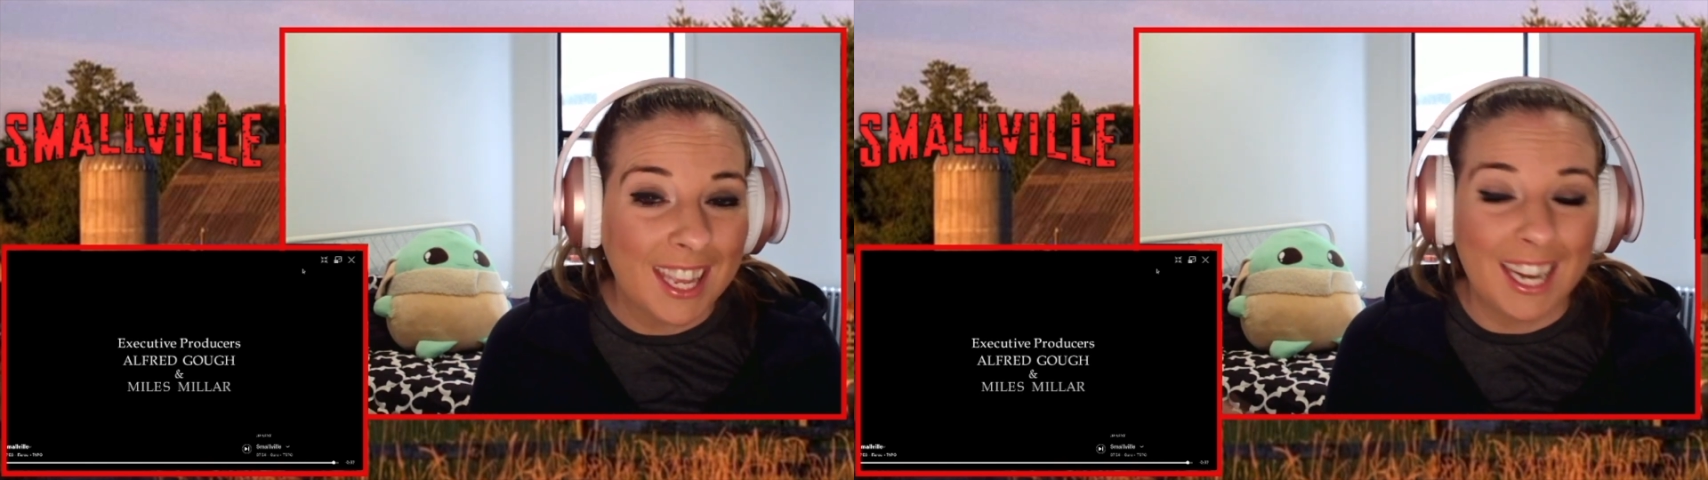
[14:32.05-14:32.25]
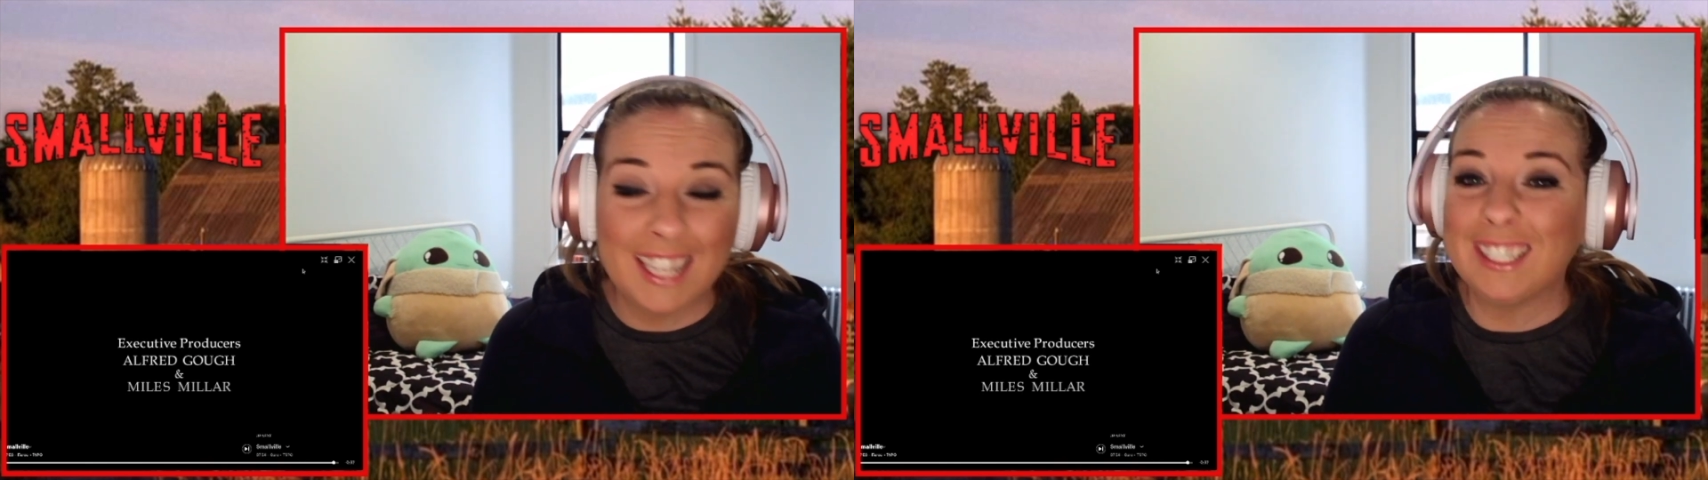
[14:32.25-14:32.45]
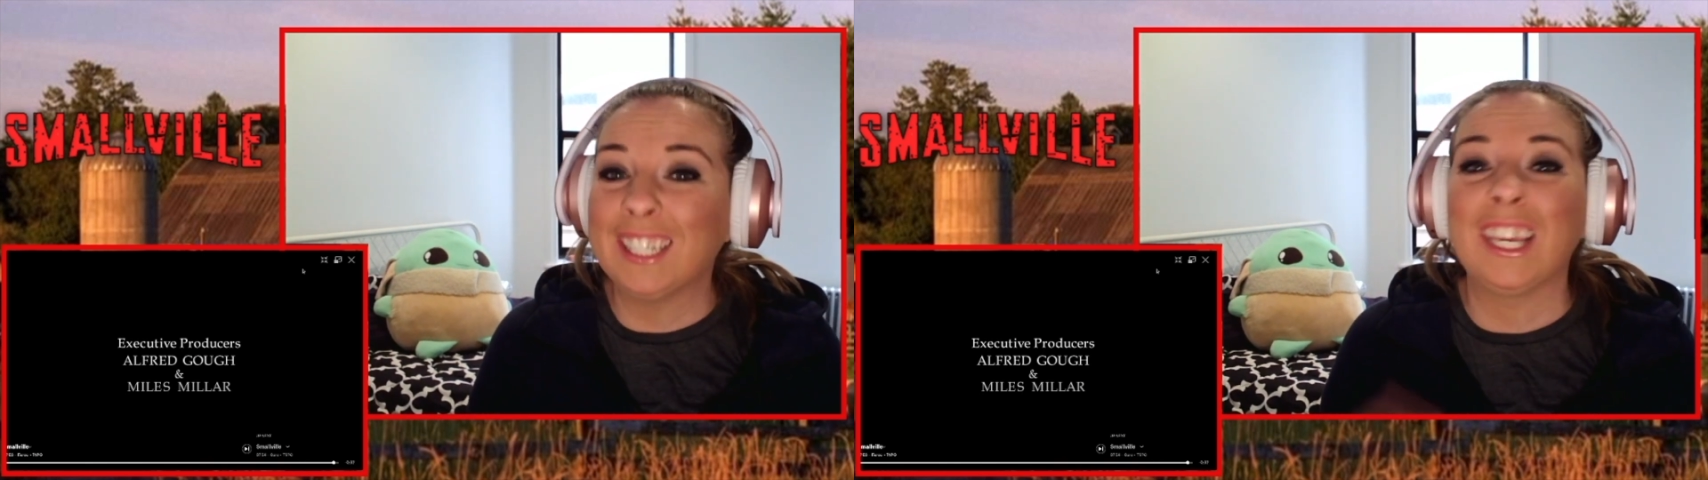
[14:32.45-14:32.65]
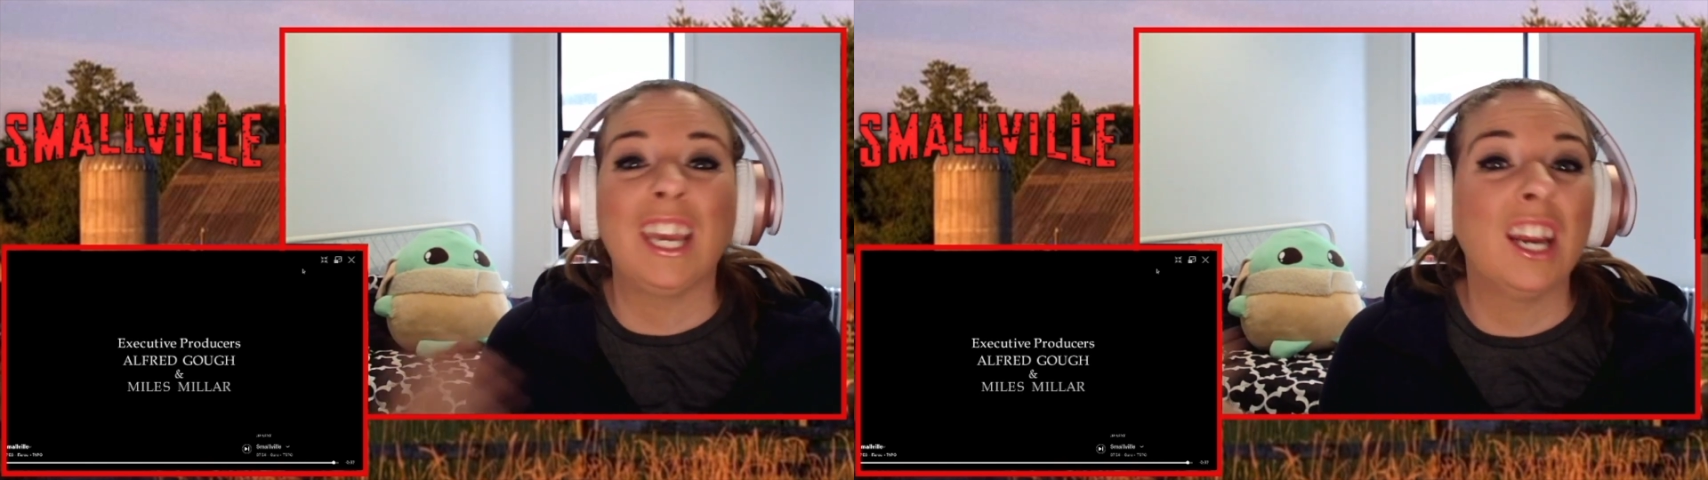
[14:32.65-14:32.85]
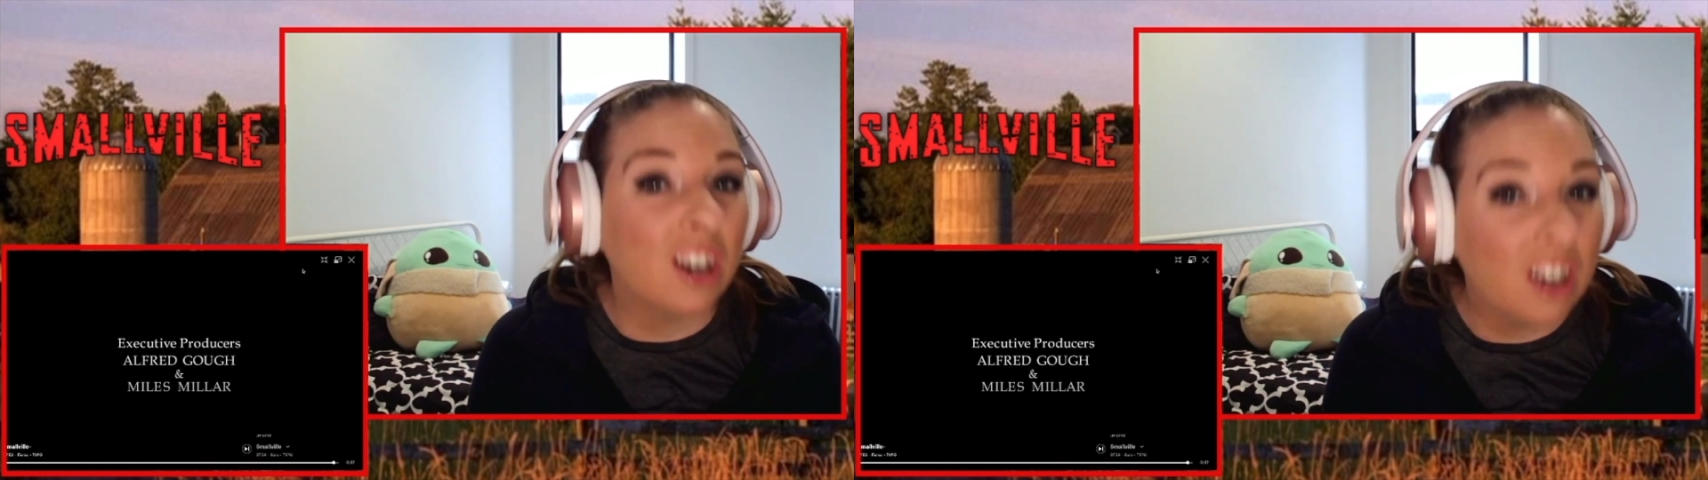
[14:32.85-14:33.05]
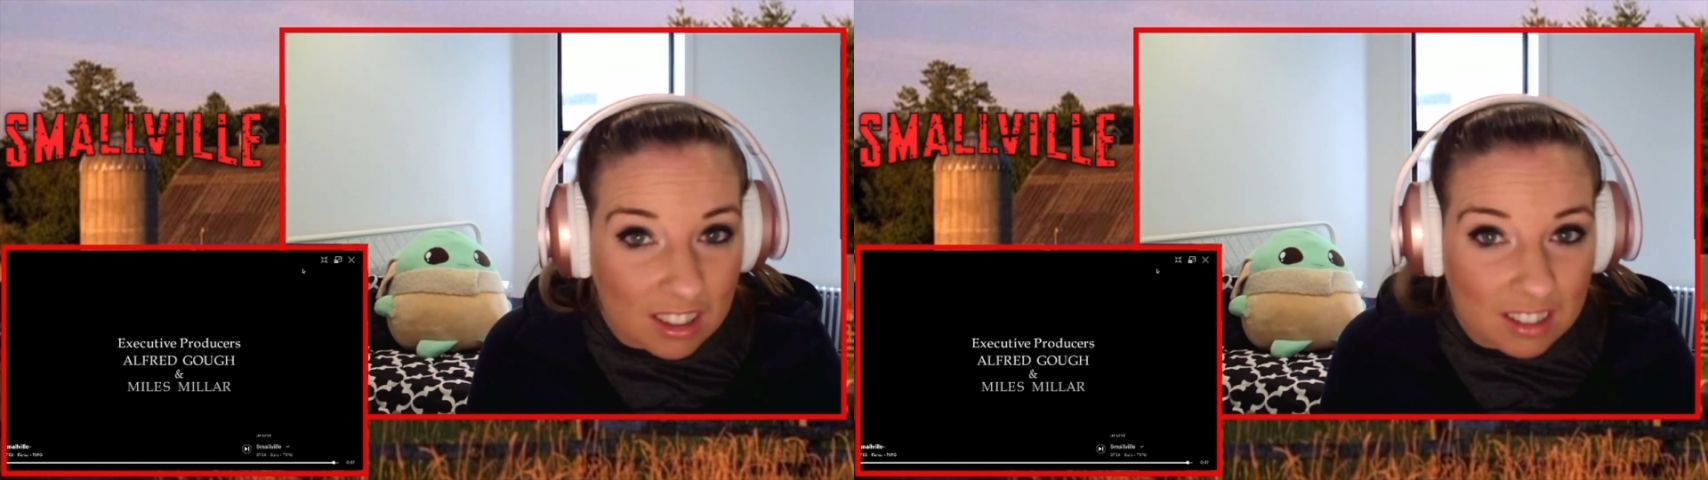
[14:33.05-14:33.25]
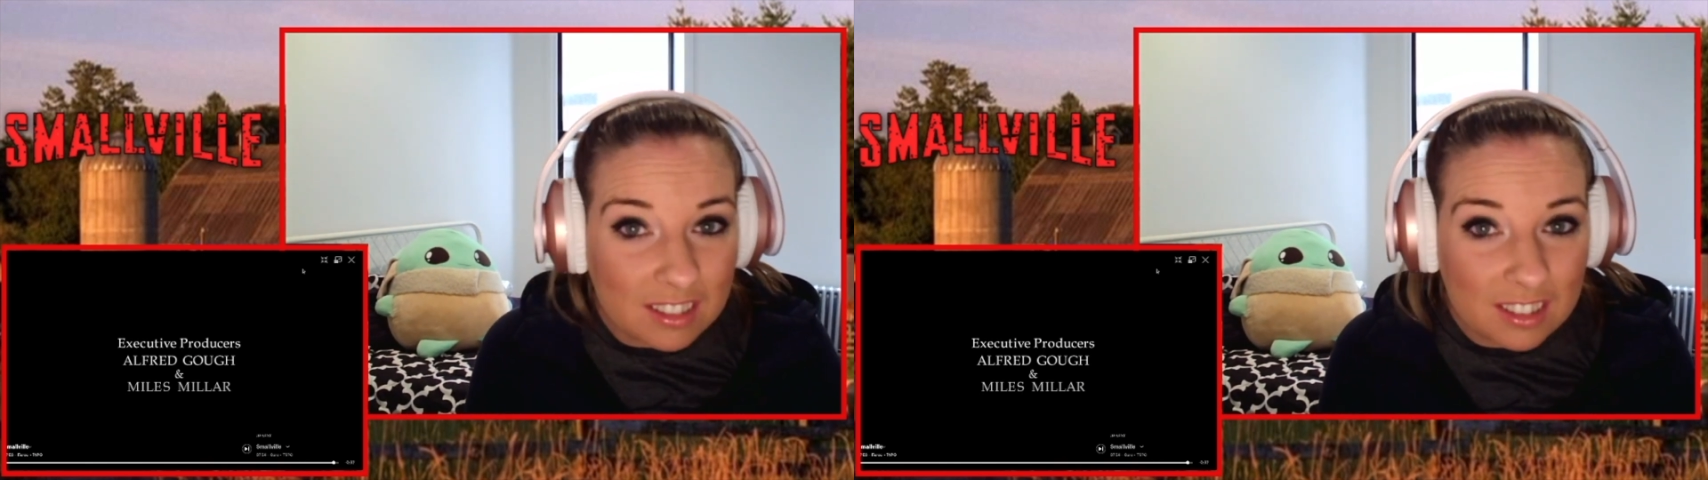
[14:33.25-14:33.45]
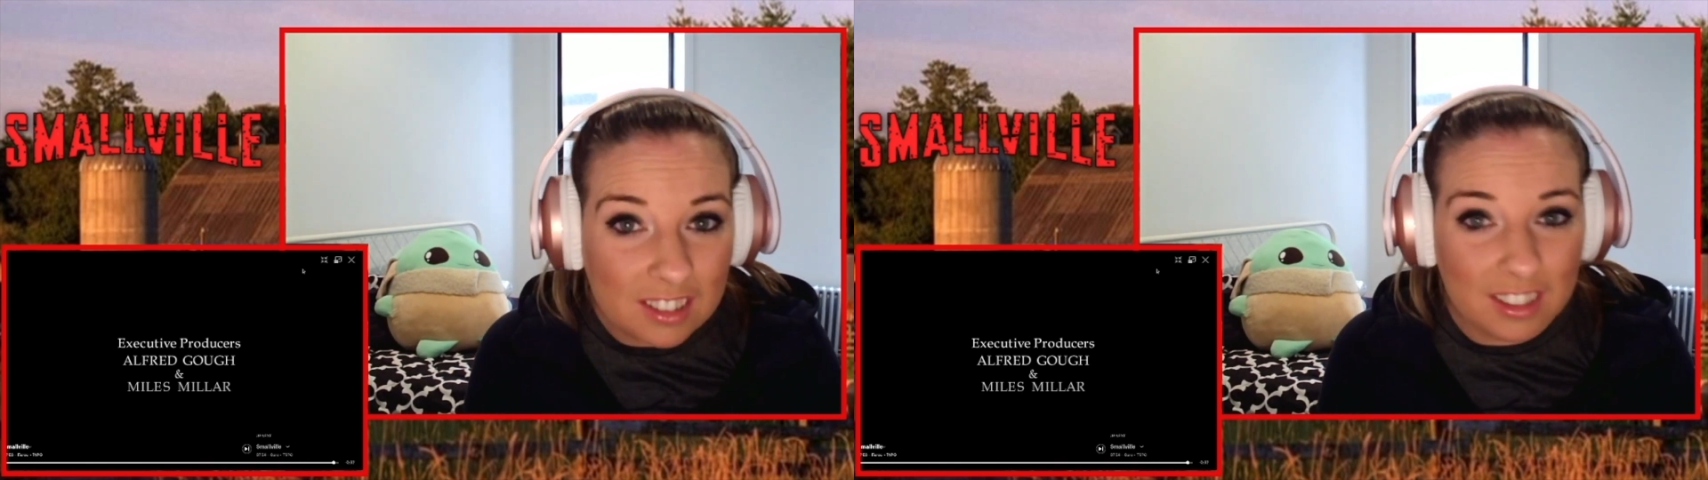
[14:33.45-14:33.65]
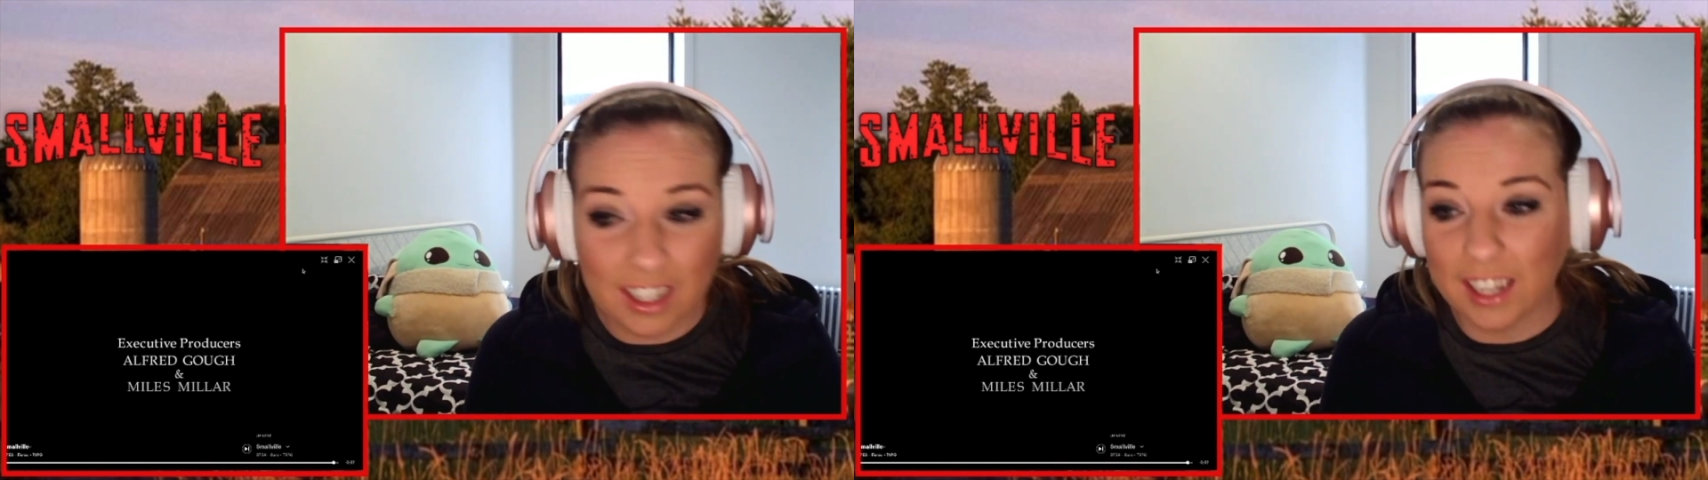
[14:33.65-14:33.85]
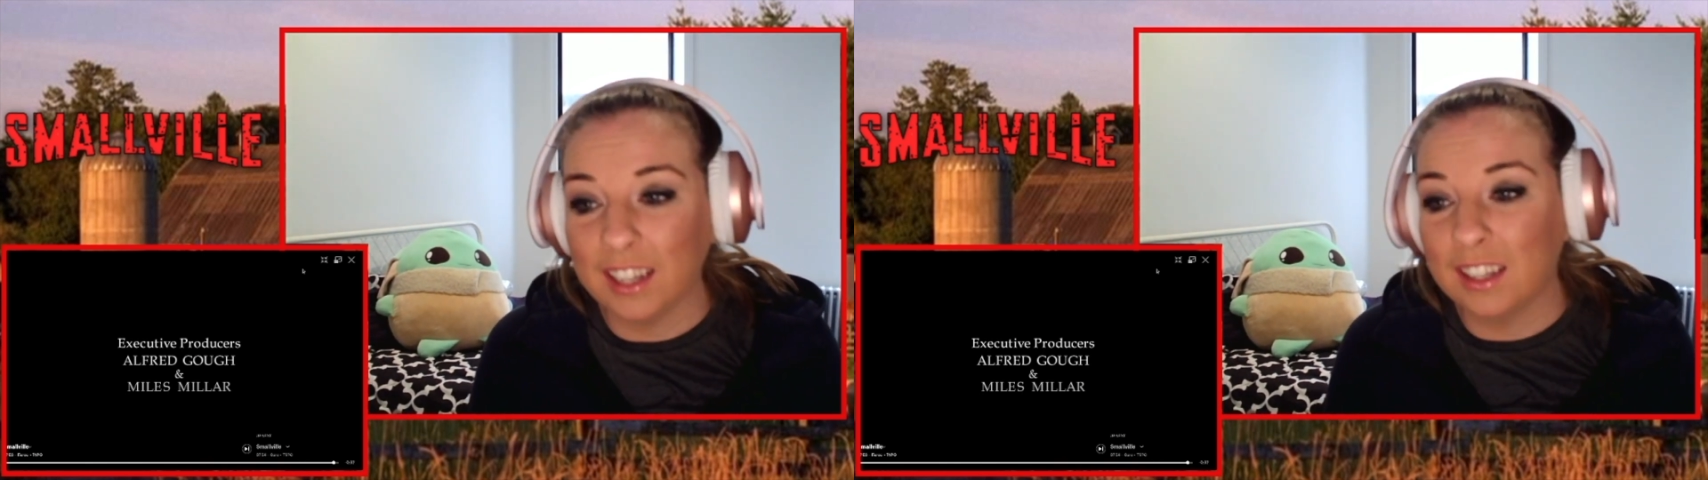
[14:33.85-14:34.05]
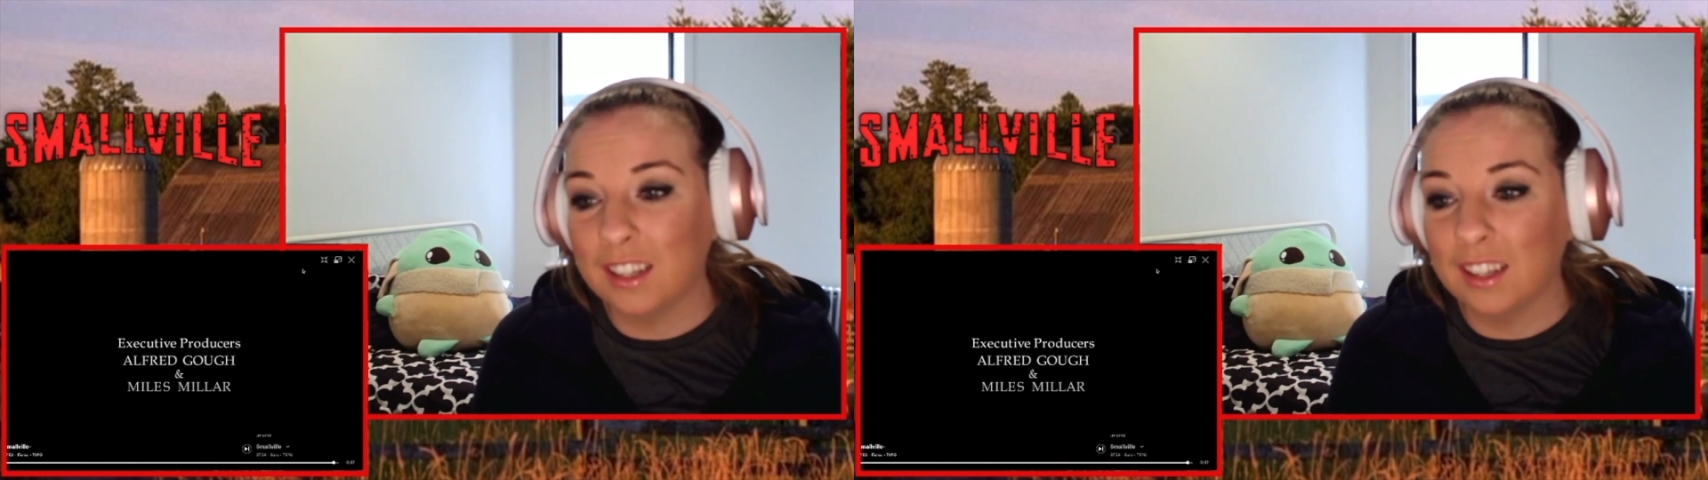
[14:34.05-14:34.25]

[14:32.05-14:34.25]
I didn't care. Like